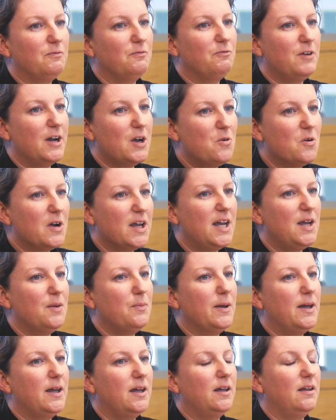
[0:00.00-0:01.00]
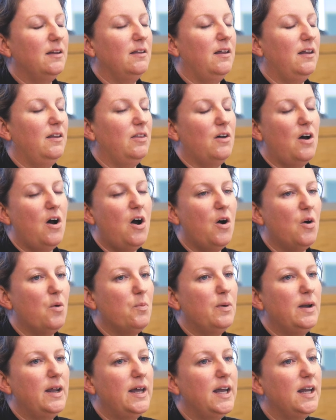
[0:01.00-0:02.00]
record keeping in the whole
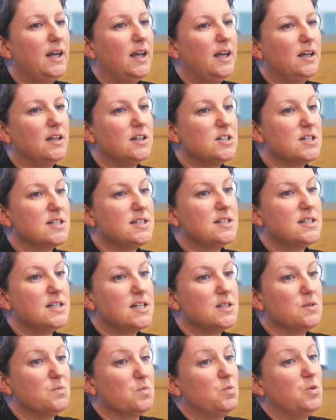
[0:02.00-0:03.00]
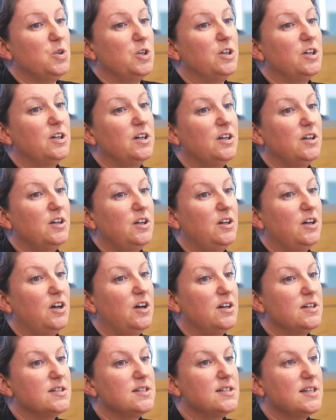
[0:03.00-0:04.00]
plan, and it just doesn't work. You know,
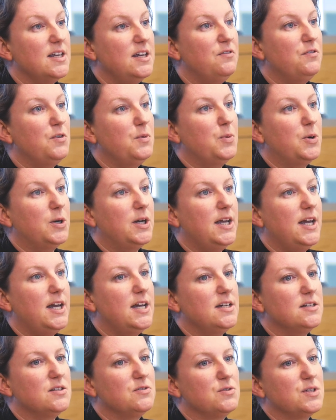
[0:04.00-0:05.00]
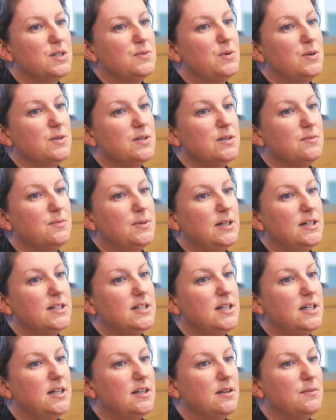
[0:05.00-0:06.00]
it's everybody has
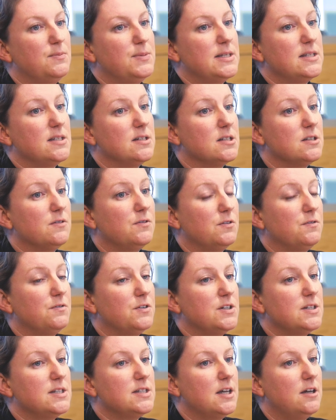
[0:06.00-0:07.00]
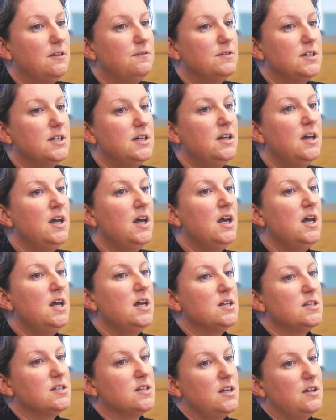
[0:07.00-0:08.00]
responsibility in the business for food safety,
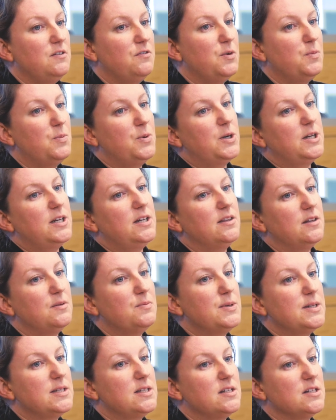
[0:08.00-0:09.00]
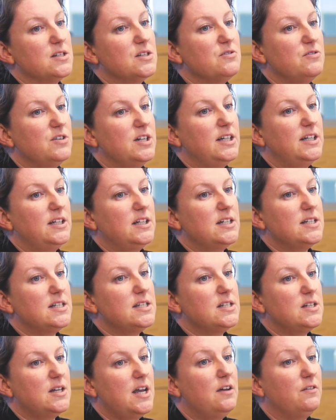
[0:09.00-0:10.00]
so everybody in the business really needs
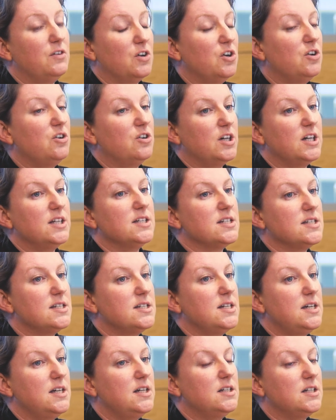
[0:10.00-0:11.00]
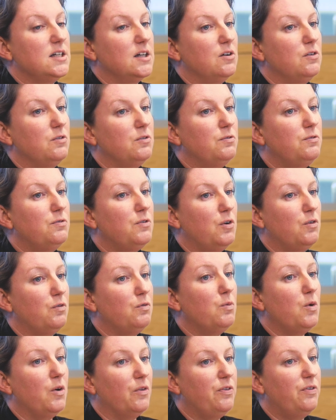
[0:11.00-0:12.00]
to have a good understanding of
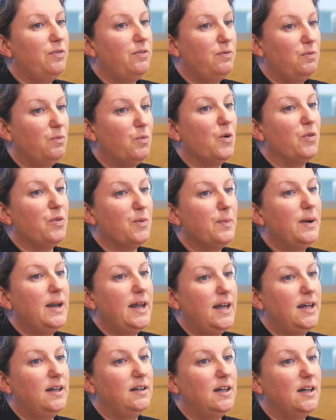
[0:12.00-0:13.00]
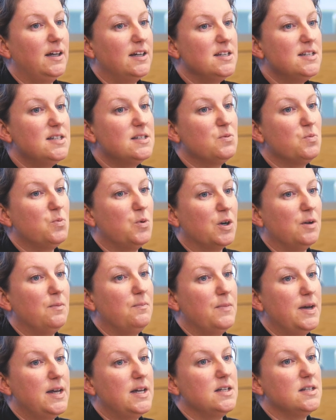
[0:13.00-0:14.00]
what the plan is, what it
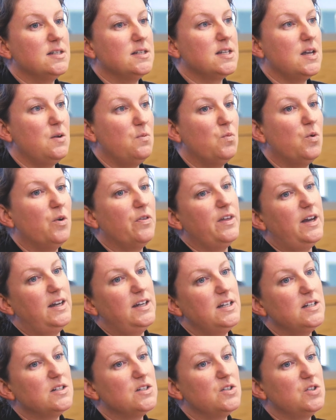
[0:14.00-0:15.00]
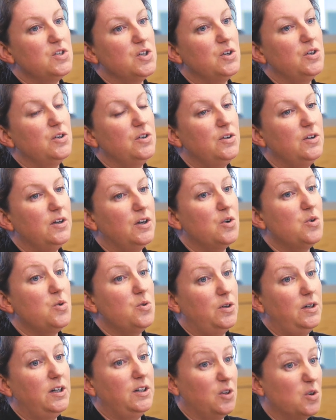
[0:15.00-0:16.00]
means, and what they need to
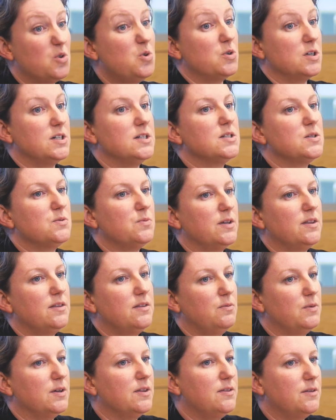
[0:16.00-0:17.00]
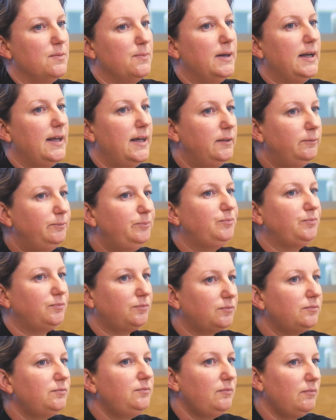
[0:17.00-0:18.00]
do in accordance with the plan.
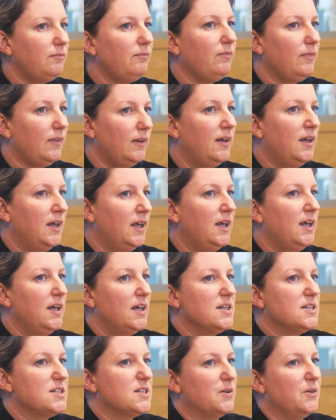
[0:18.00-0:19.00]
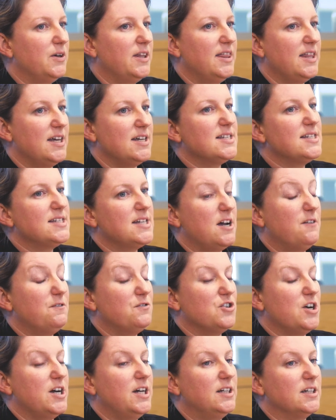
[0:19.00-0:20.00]
So, and that staff
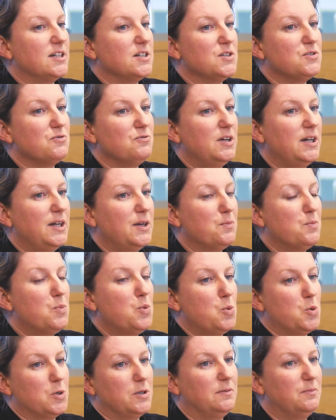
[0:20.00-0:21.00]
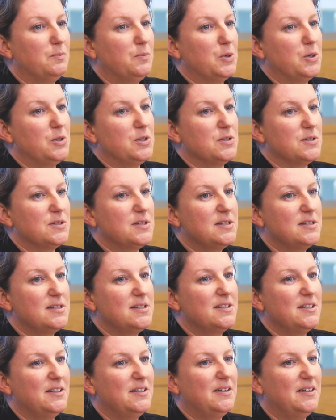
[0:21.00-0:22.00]
training is really important because